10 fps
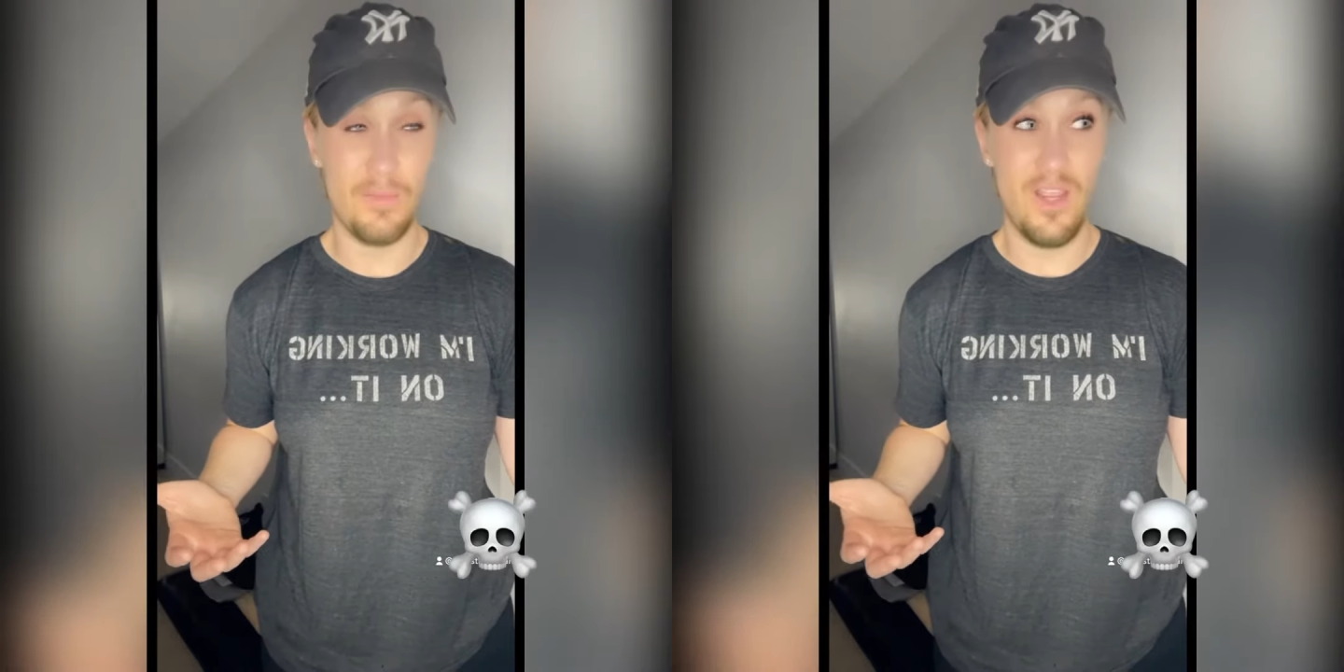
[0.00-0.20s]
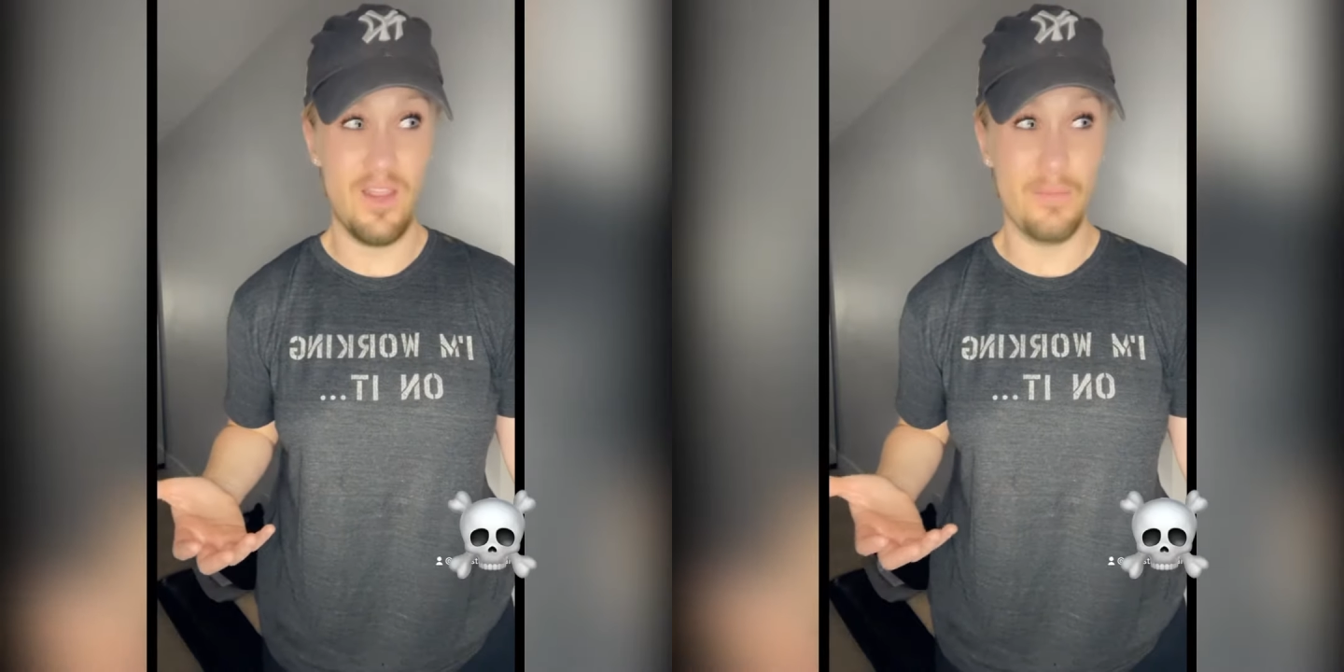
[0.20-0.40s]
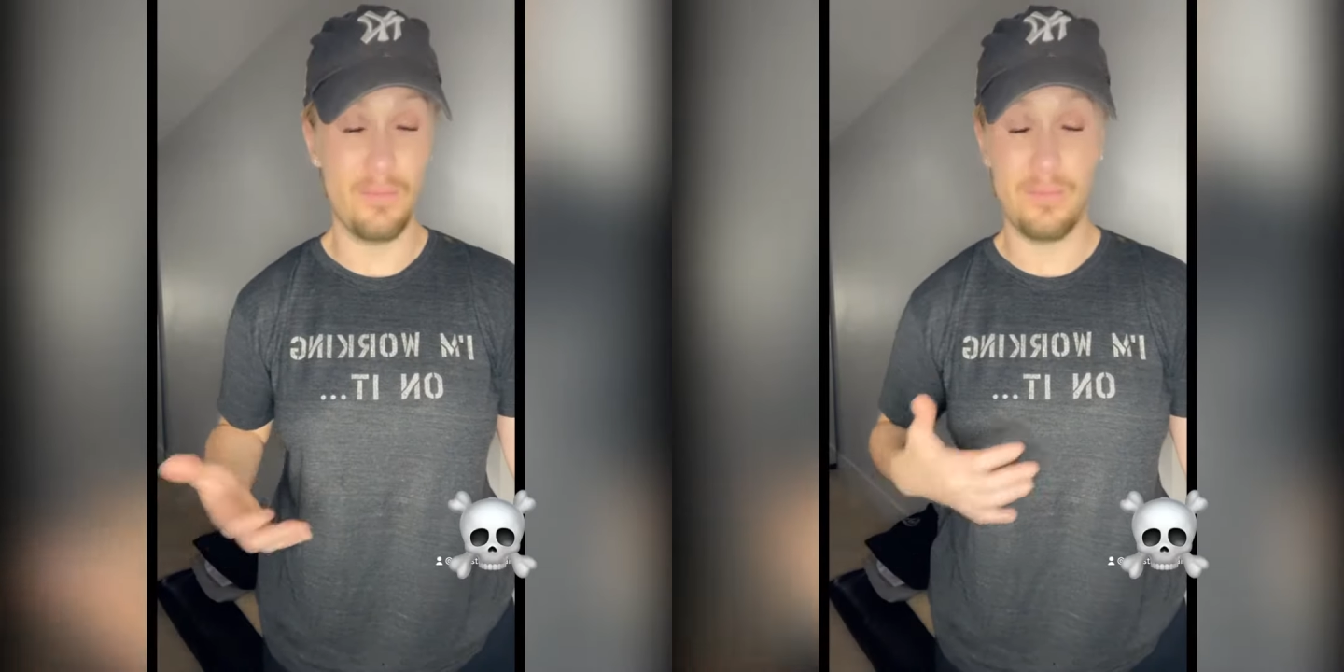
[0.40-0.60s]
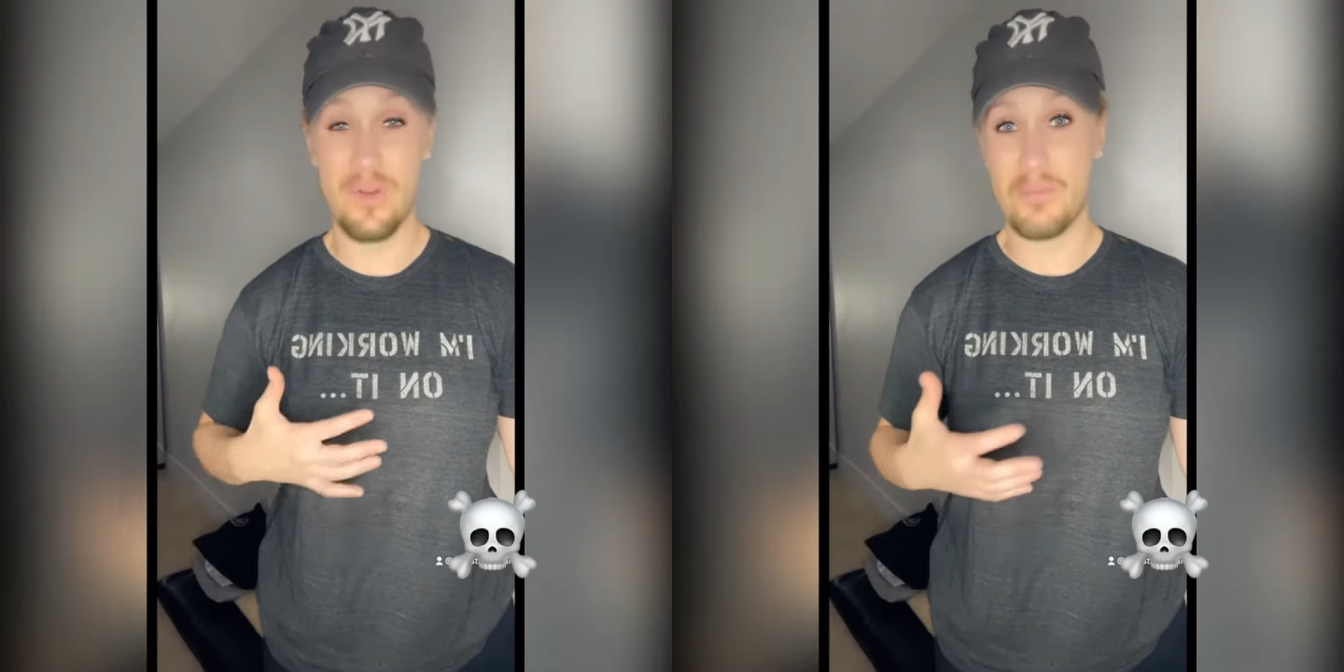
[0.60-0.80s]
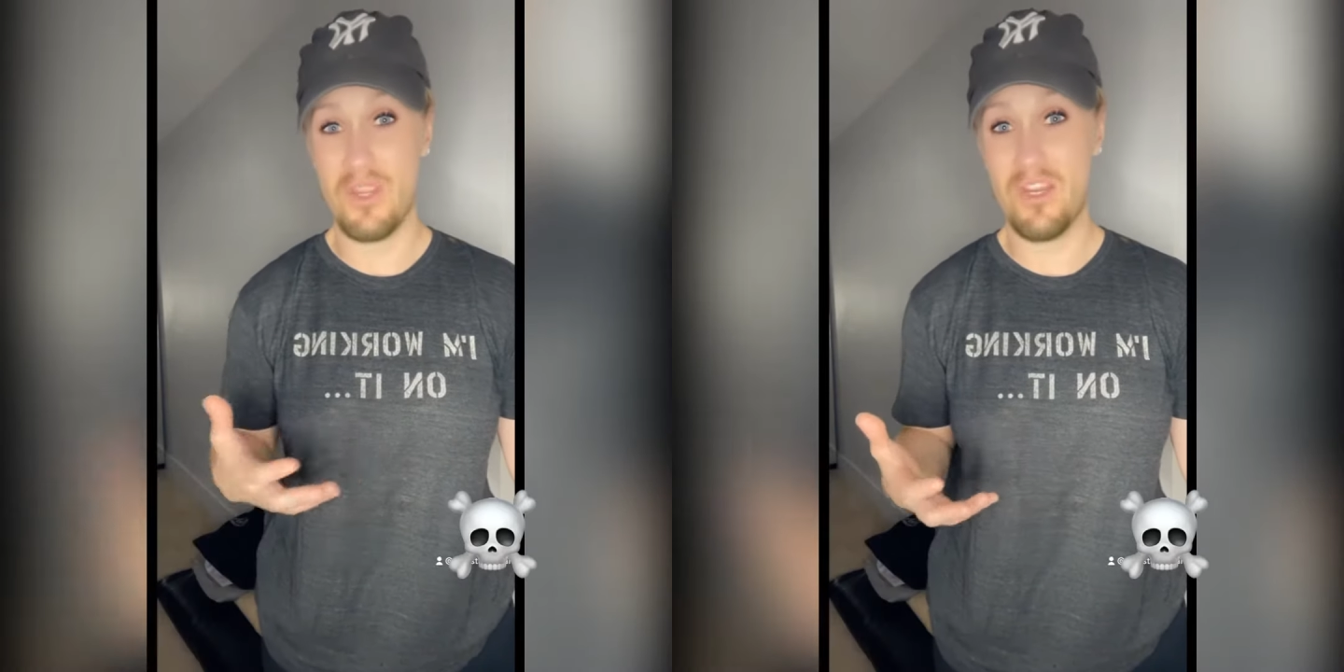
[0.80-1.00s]
Eh, but
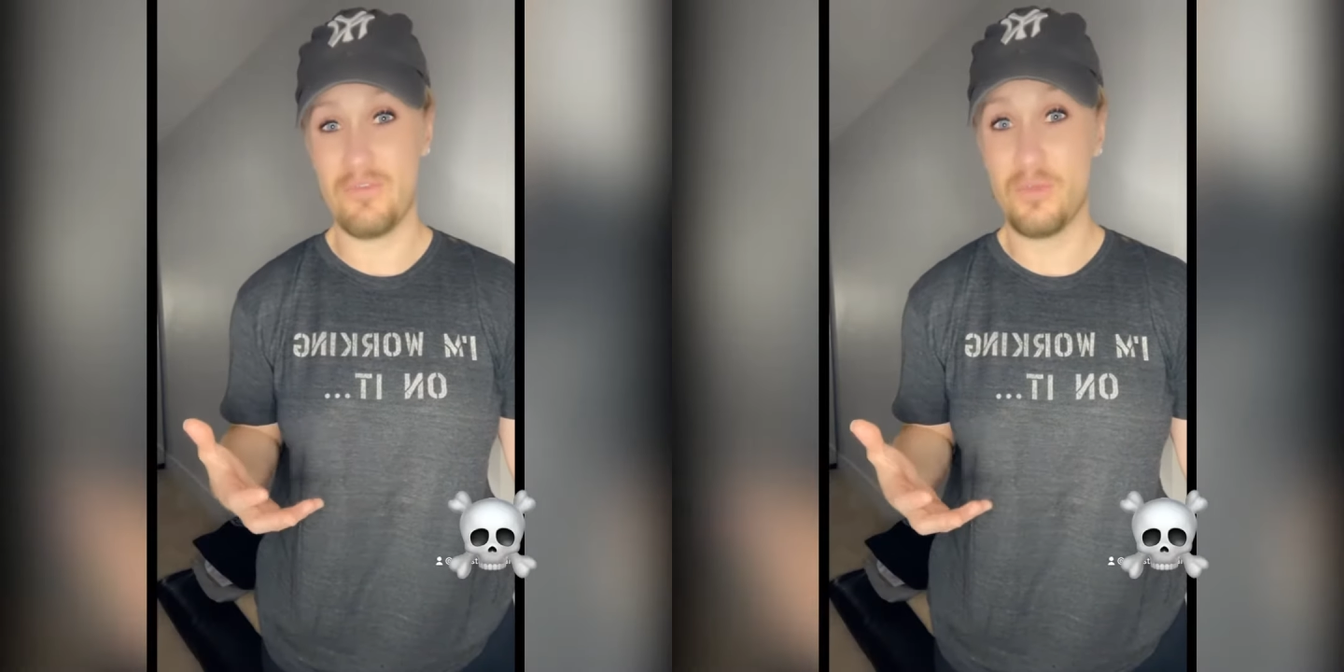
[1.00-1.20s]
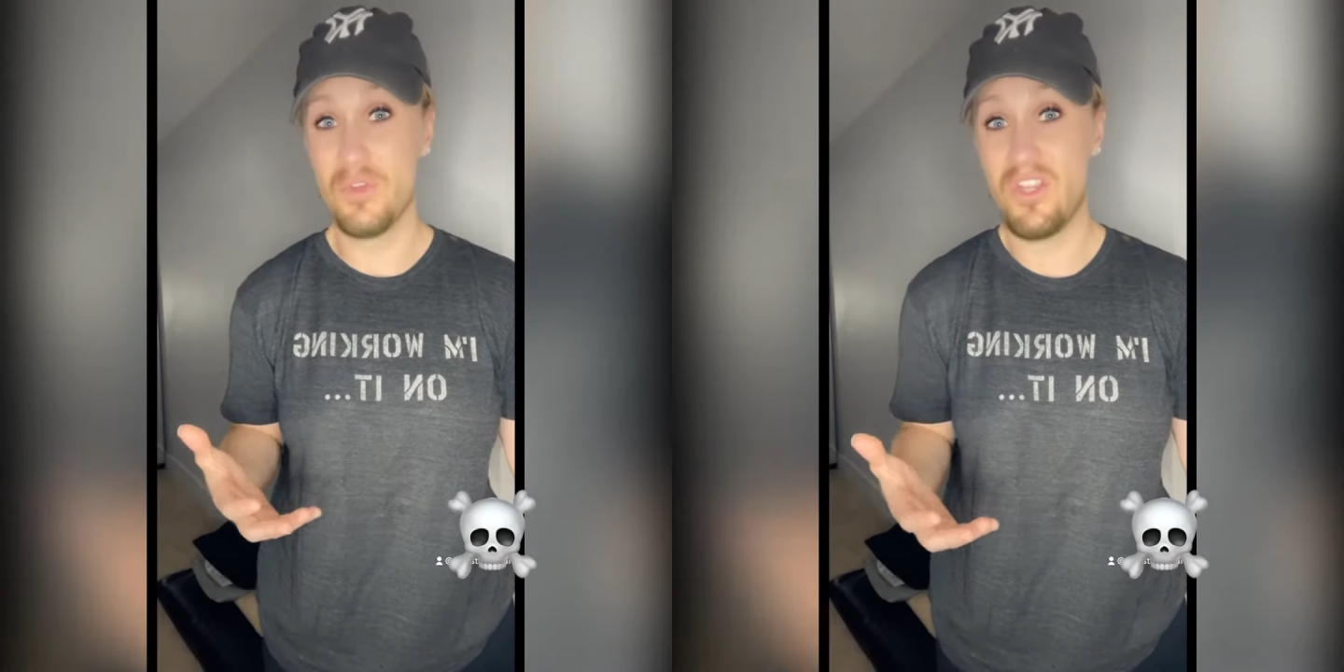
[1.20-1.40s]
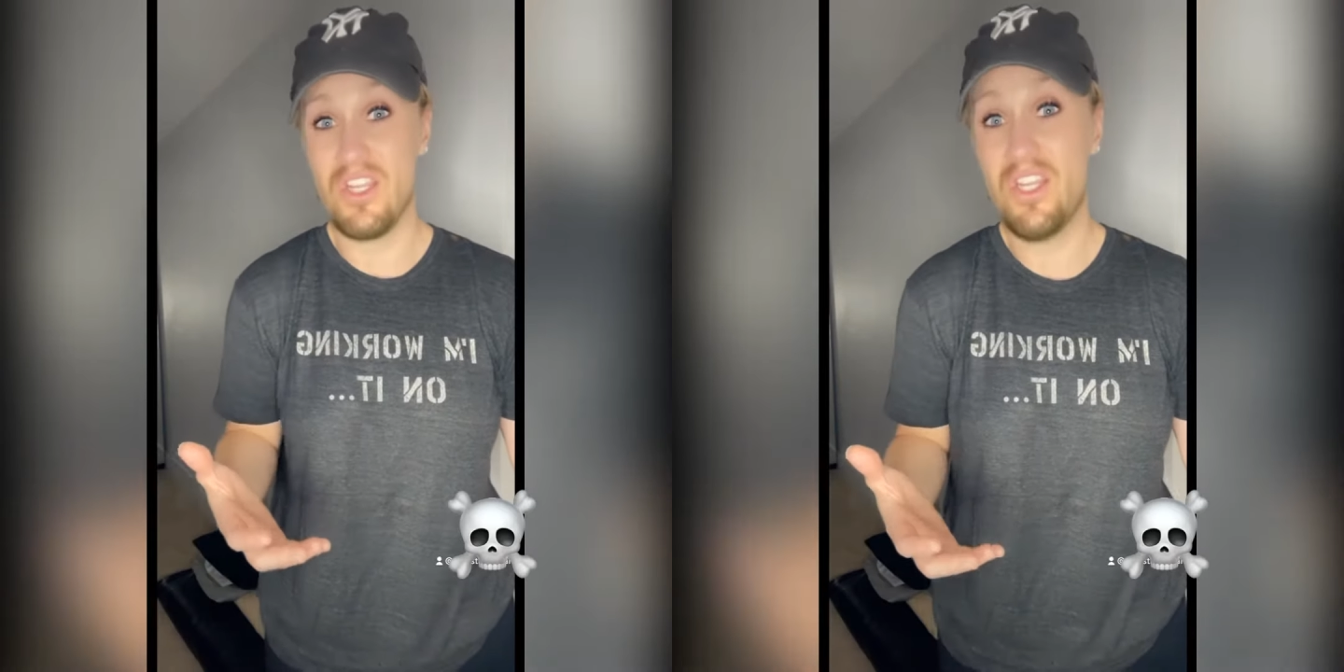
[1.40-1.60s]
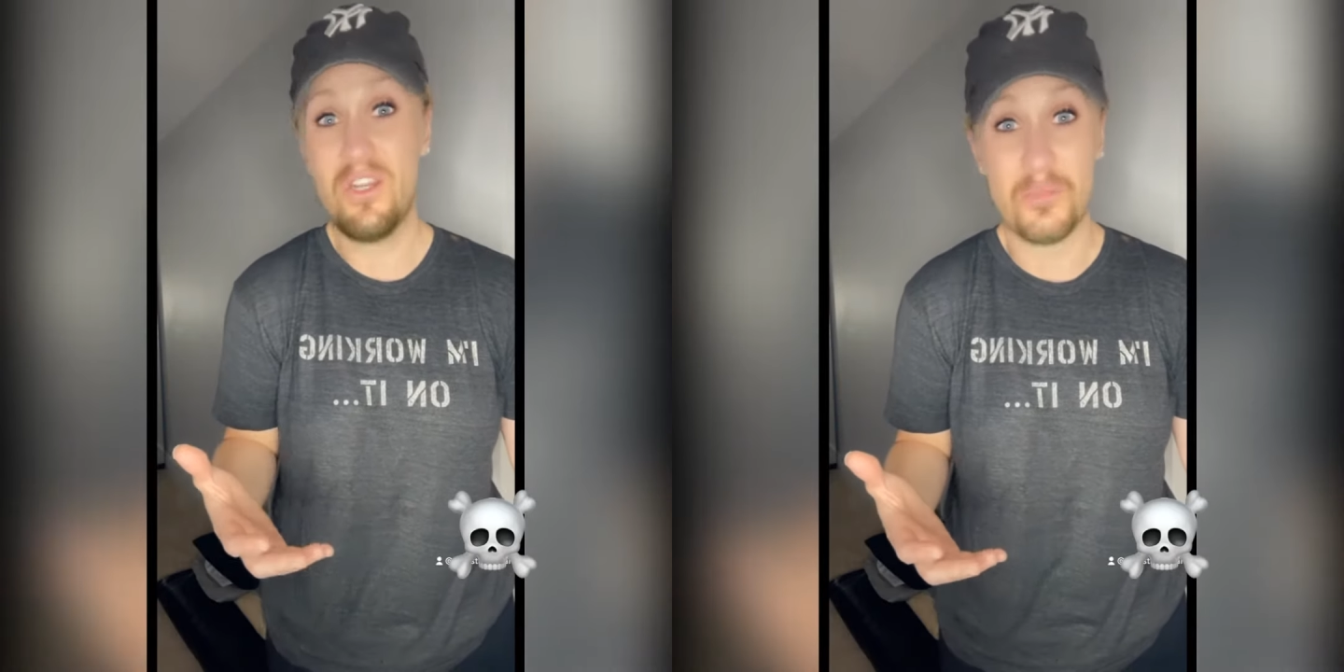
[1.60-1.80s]
I mean, if you really needed